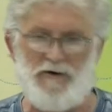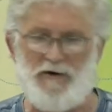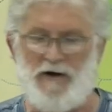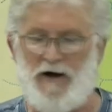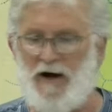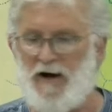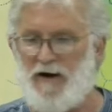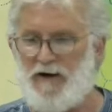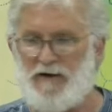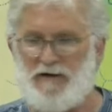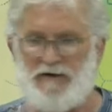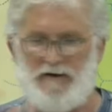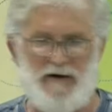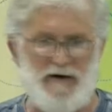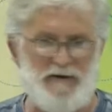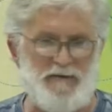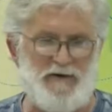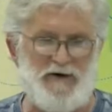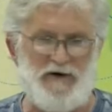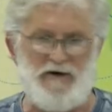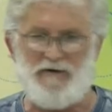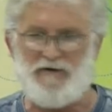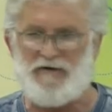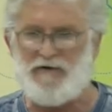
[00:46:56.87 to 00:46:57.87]

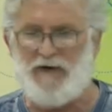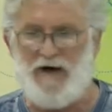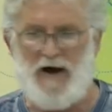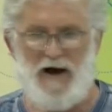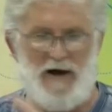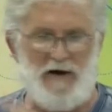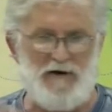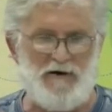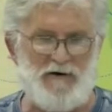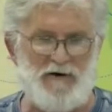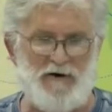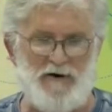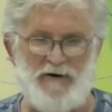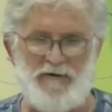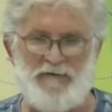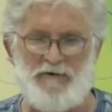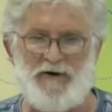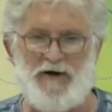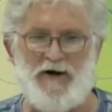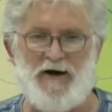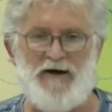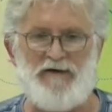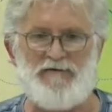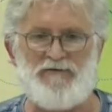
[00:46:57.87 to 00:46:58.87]
academic, scholarly,
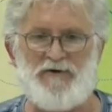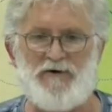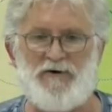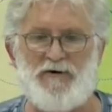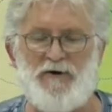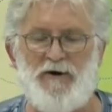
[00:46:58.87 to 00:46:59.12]
whatever.